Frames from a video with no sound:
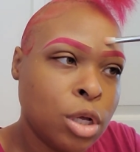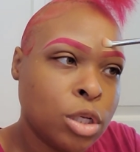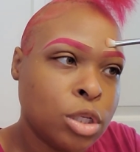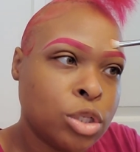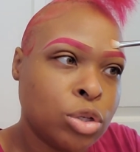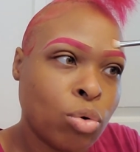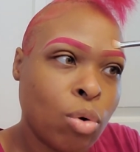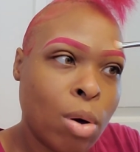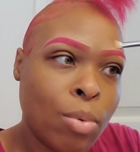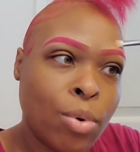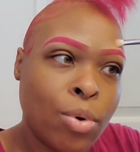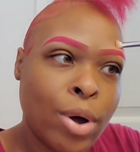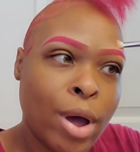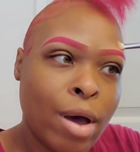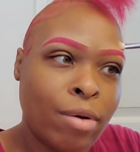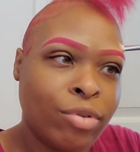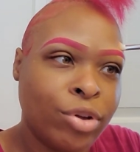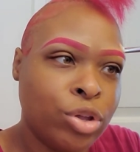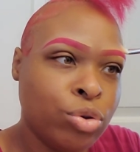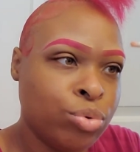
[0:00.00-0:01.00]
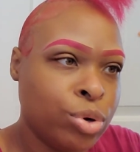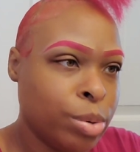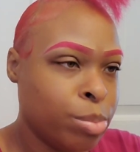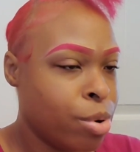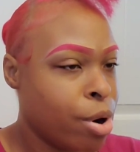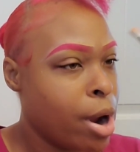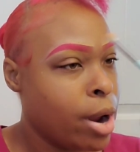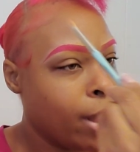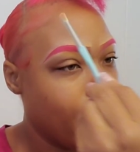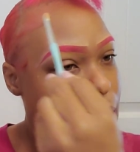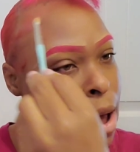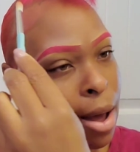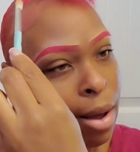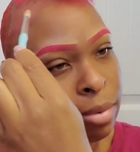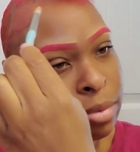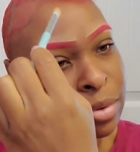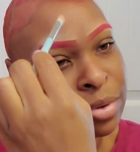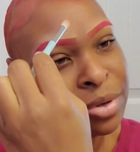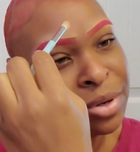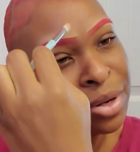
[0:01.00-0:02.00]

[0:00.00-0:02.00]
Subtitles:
So I won't have a unibrow, y'all.